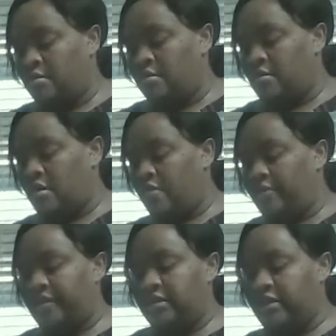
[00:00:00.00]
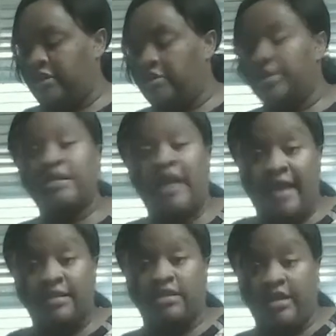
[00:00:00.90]
Y'all, when I tell you it's
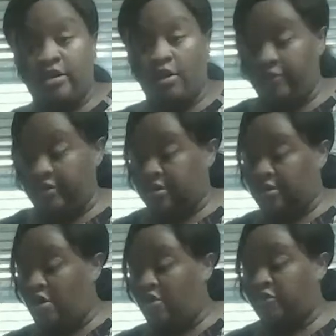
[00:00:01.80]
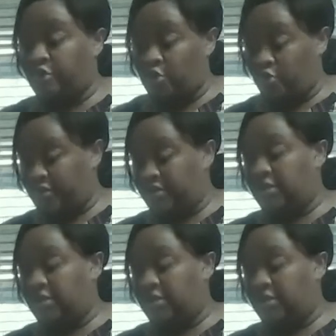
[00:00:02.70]
hot standing over this stove doing this